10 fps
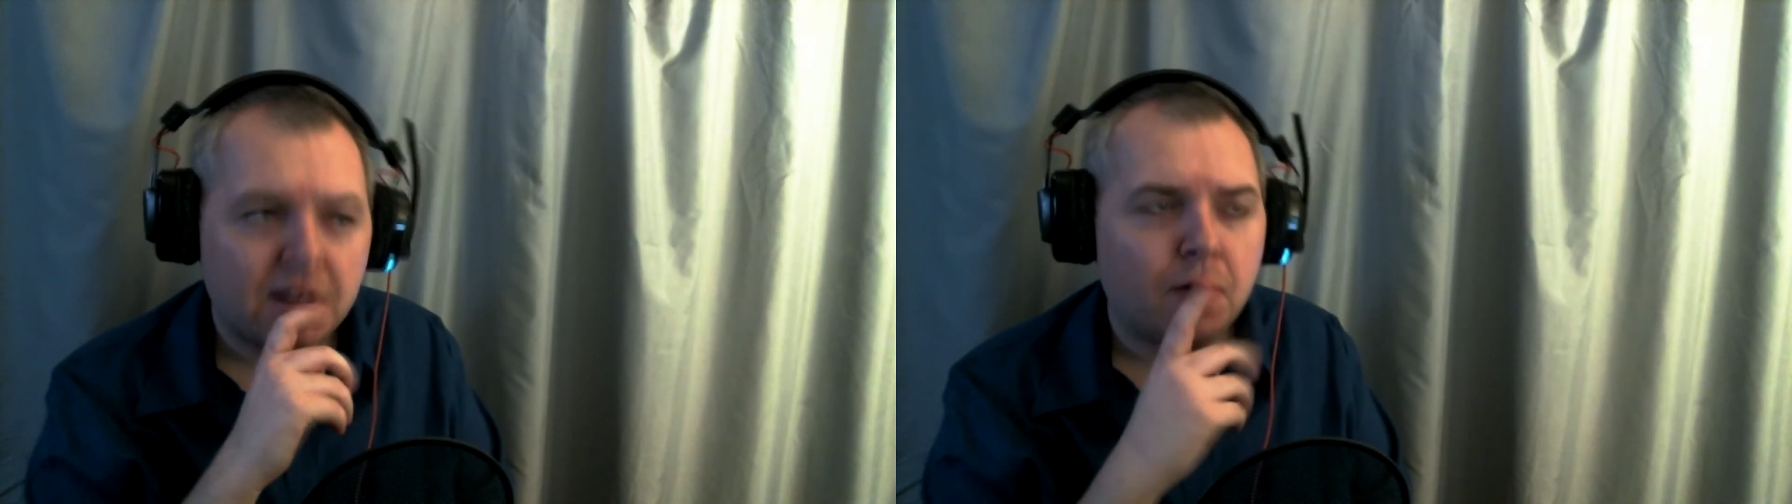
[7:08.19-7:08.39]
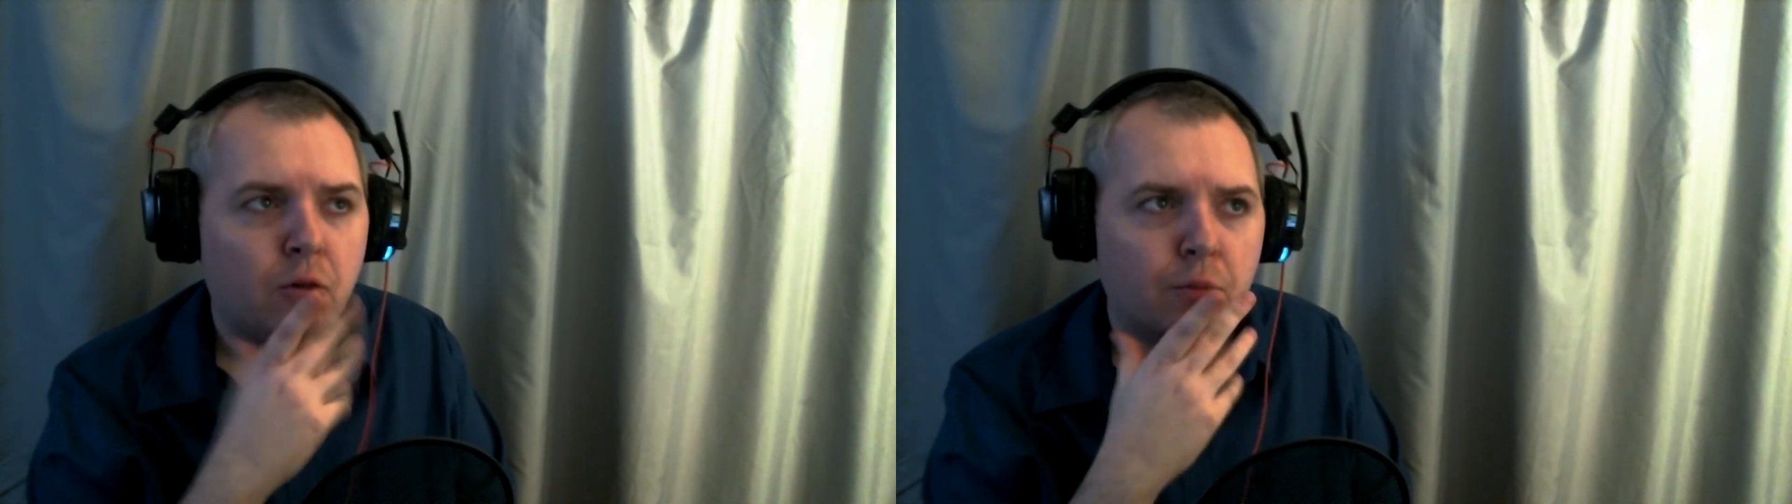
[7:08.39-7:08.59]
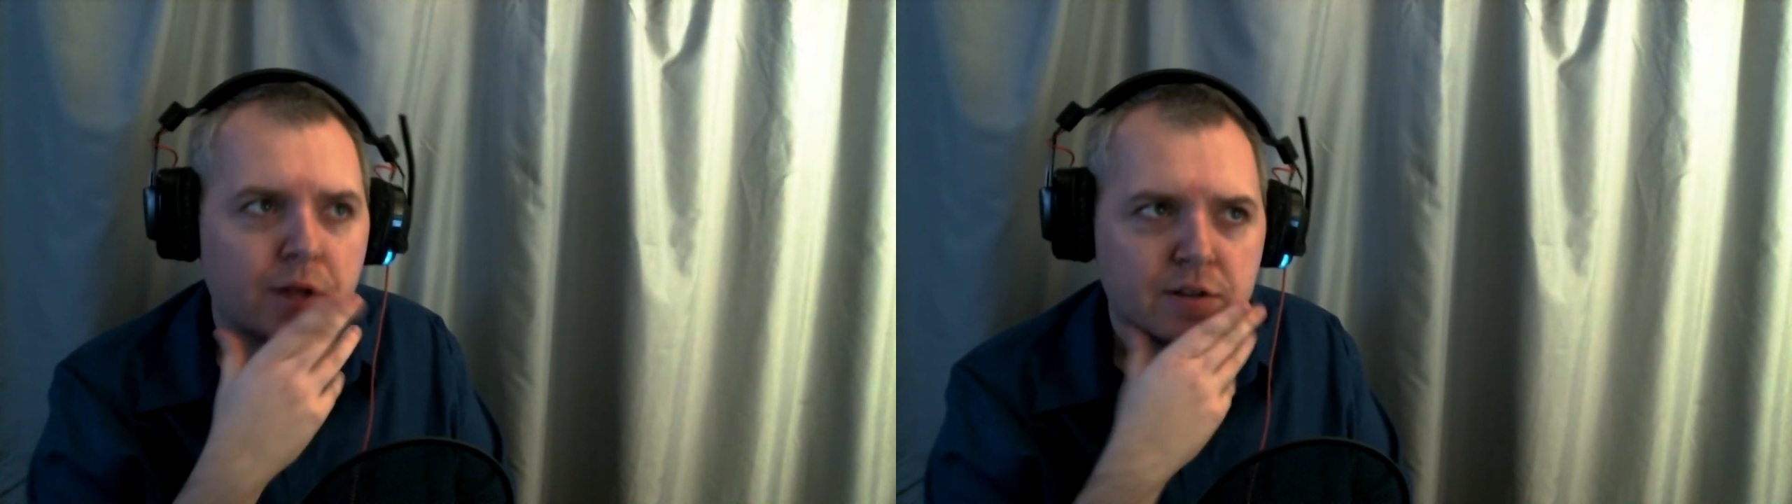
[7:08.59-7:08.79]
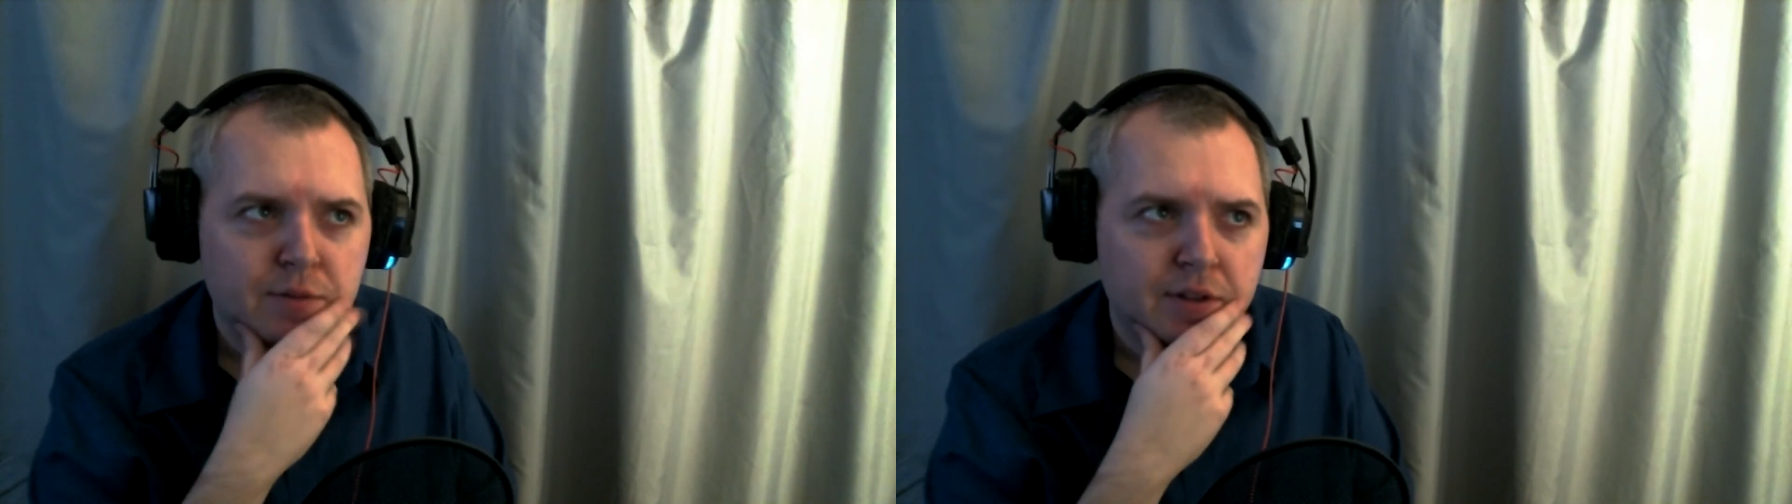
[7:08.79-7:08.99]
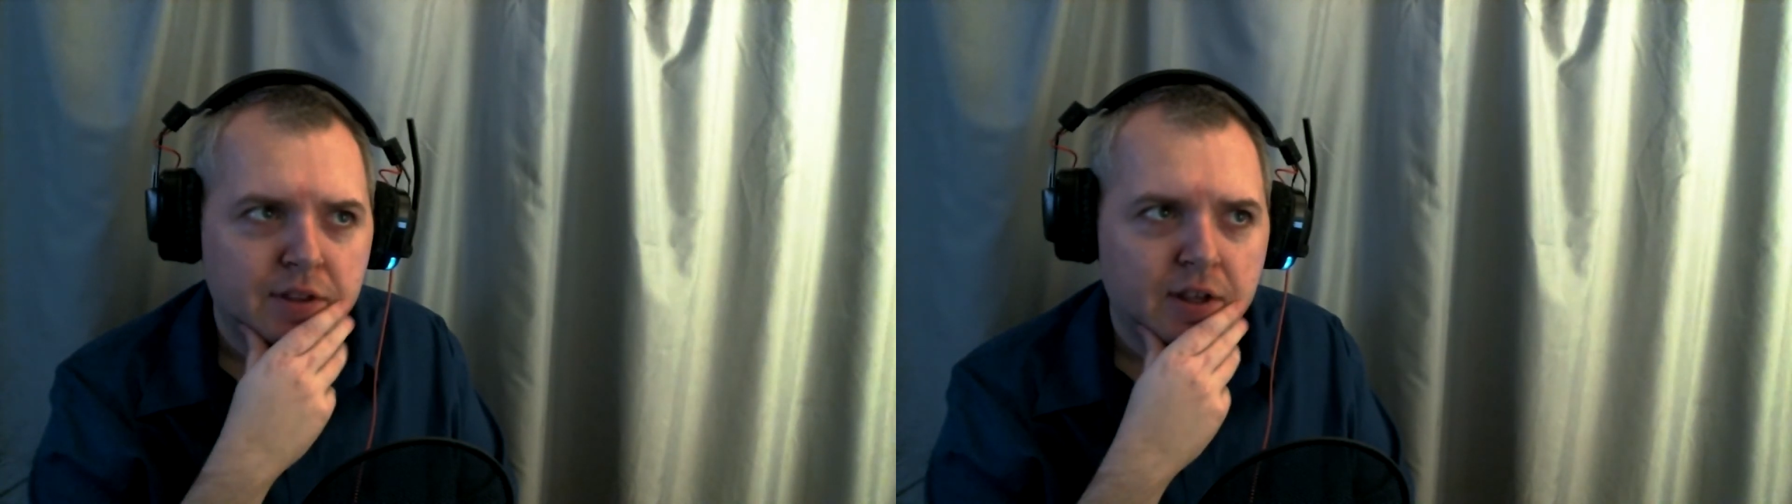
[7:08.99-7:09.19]
not a whole bunch,
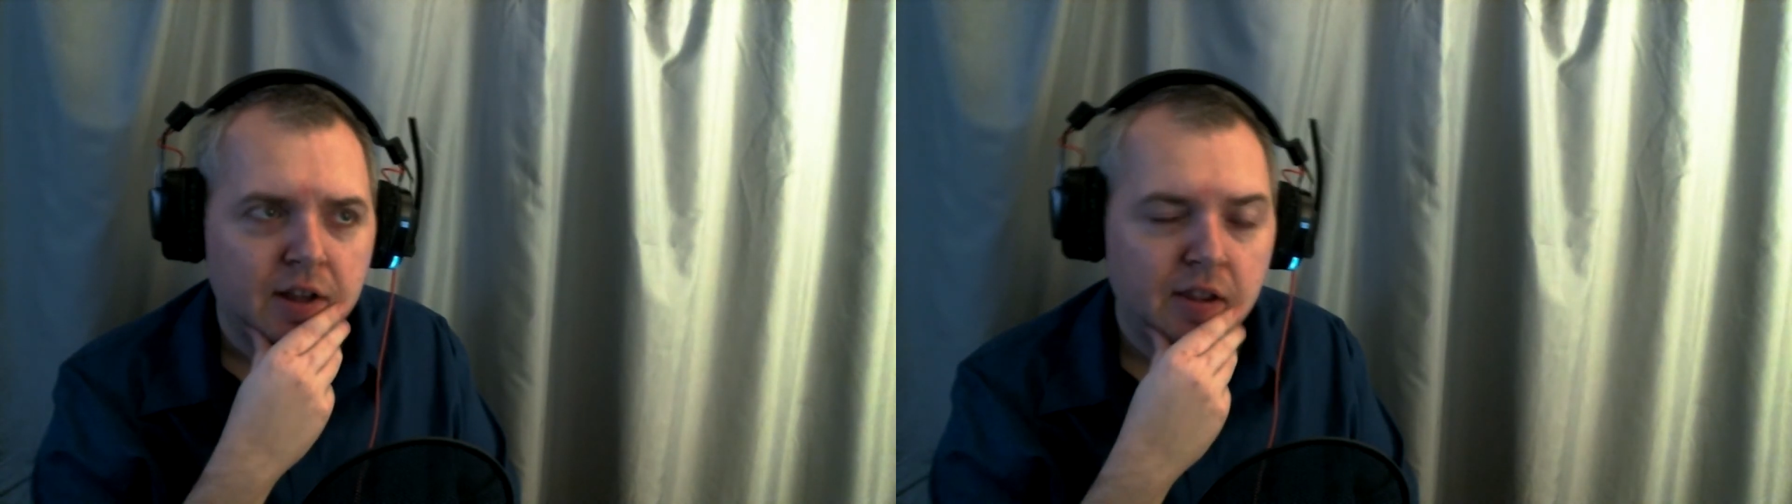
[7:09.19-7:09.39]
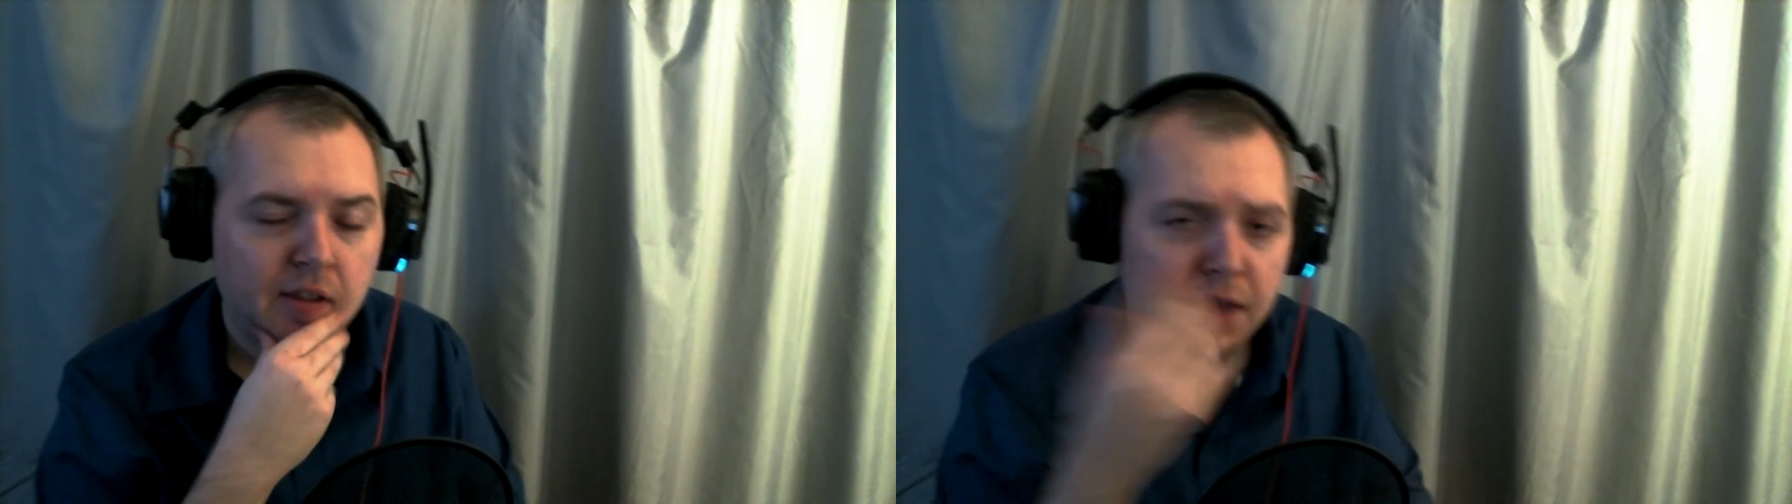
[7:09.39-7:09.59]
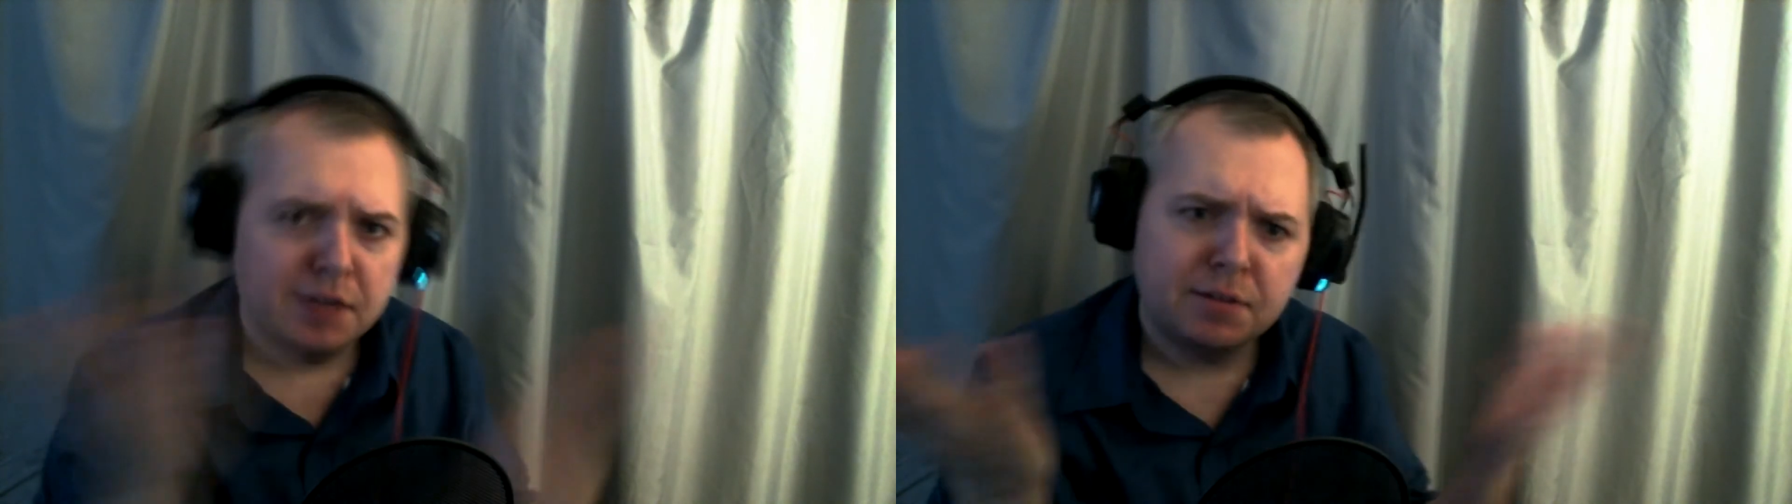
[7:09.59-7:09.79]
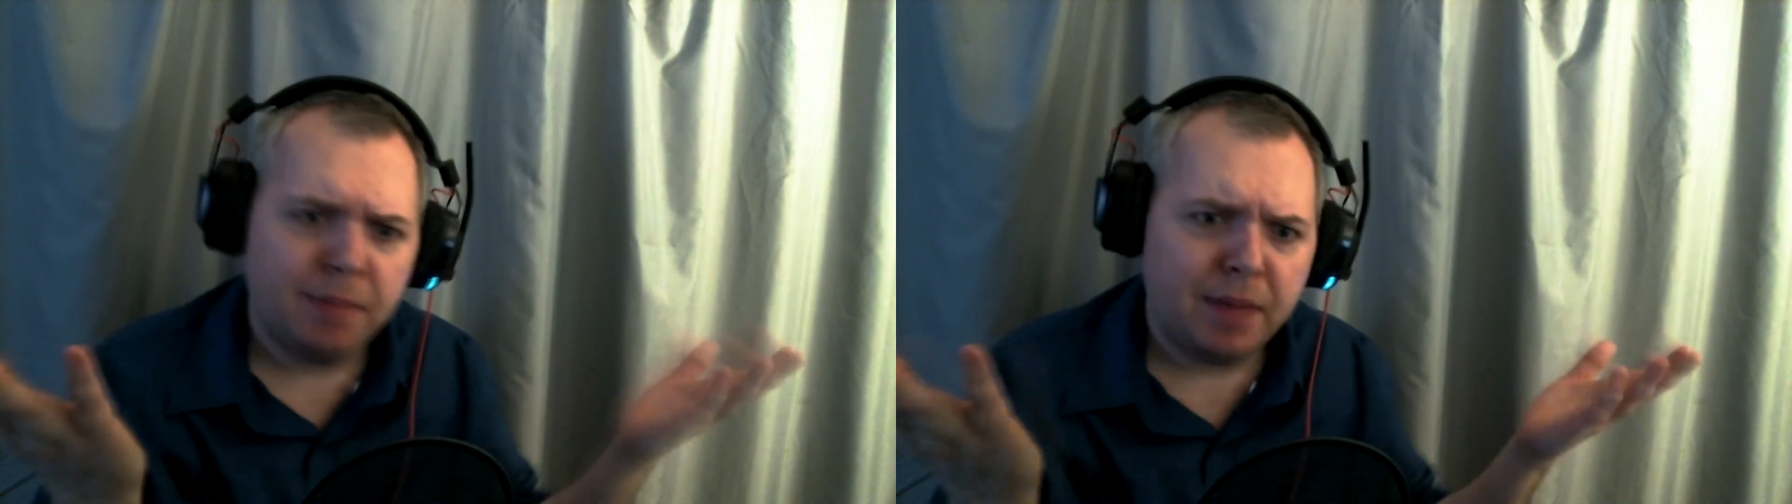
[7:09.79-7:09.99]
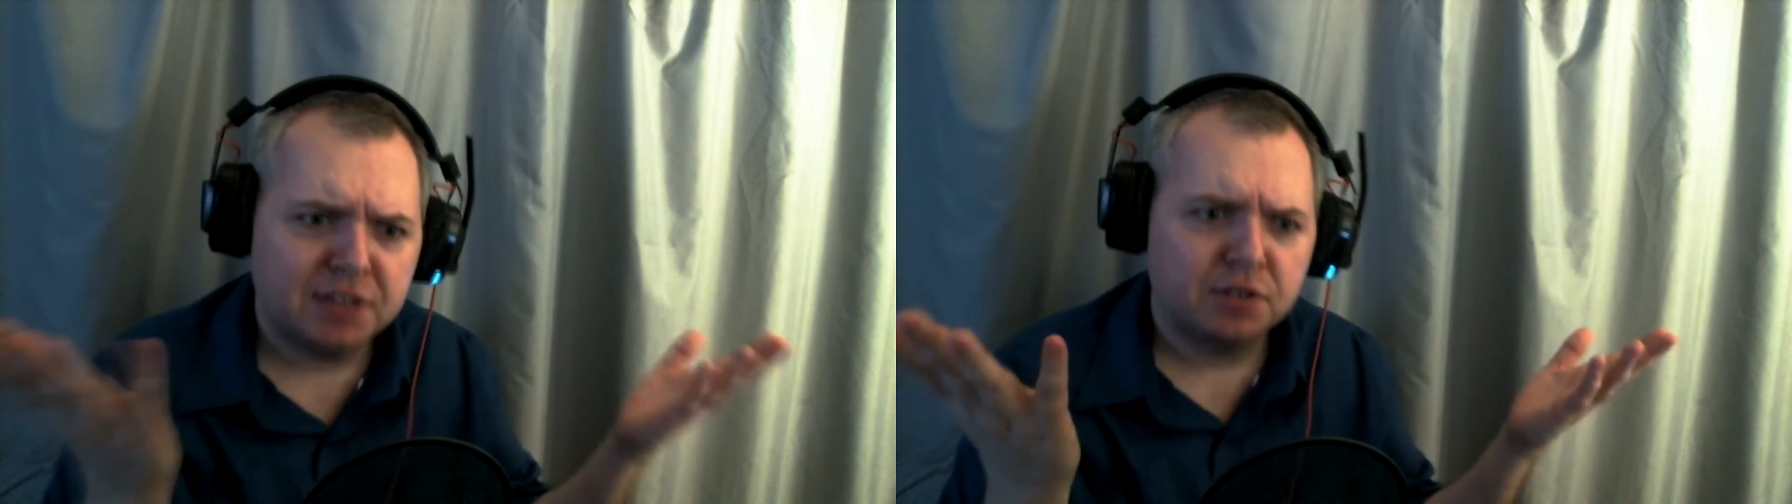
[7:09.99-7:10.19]
but, the, yeah,
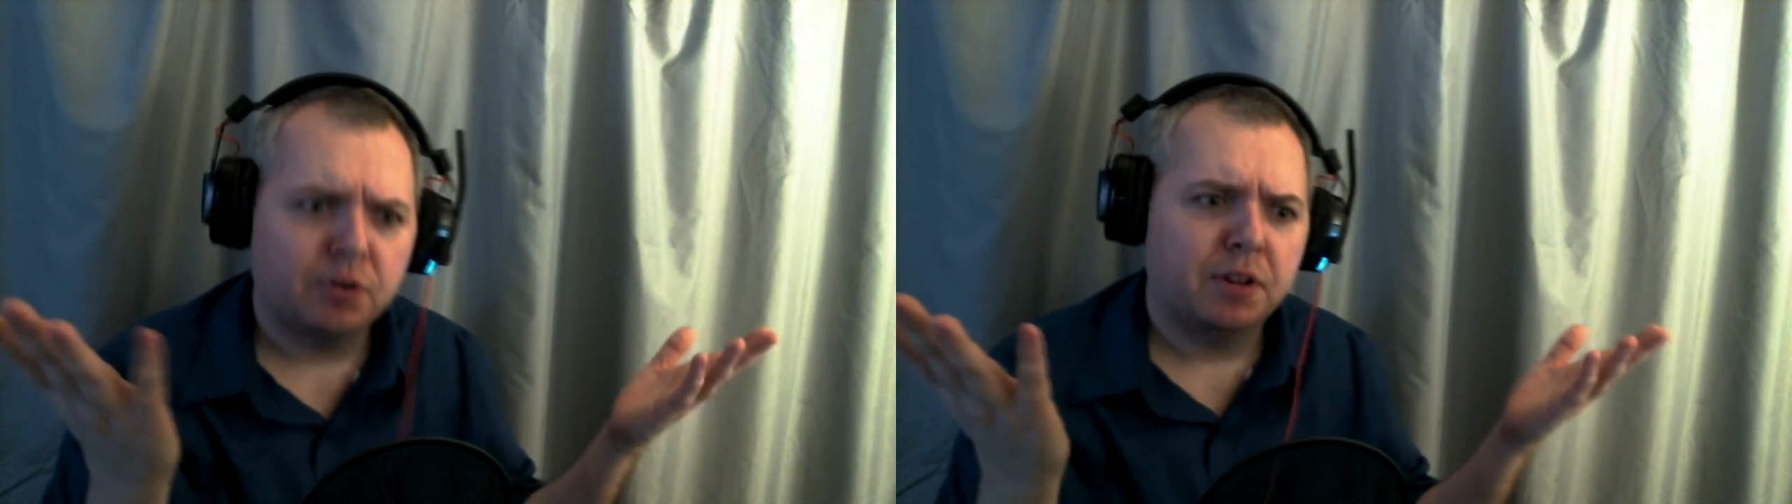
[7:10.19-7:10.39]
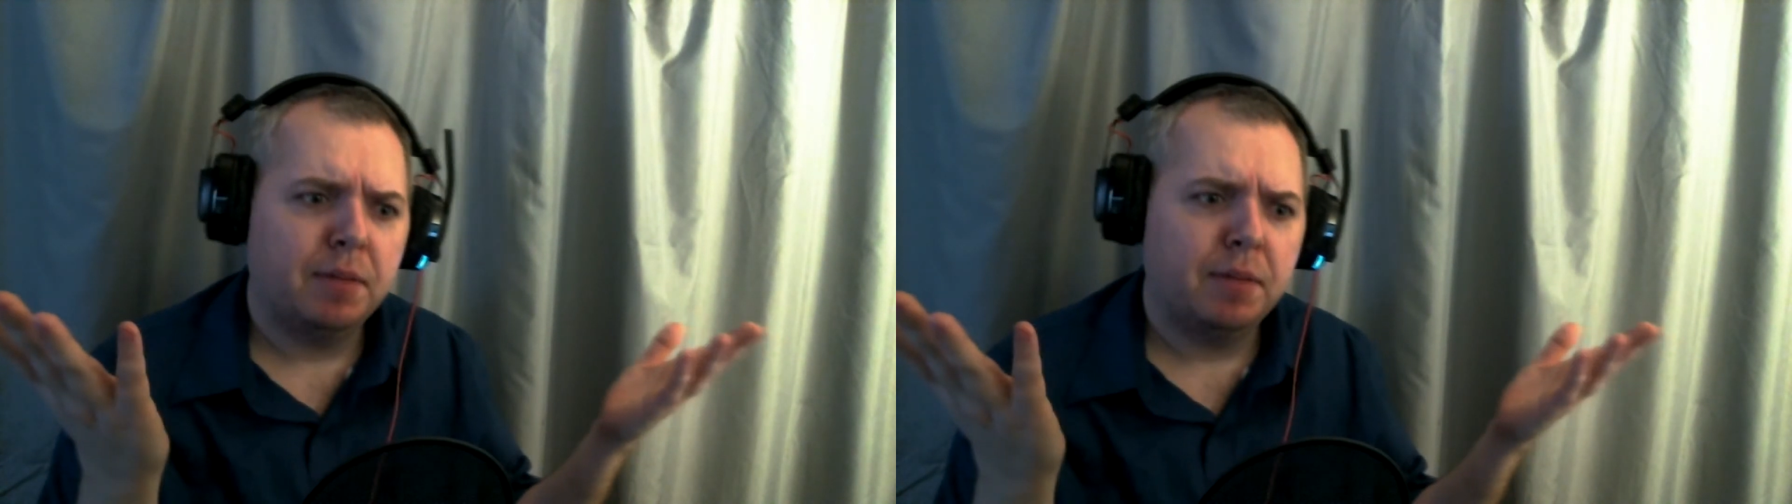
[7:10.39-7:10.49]
some backstory.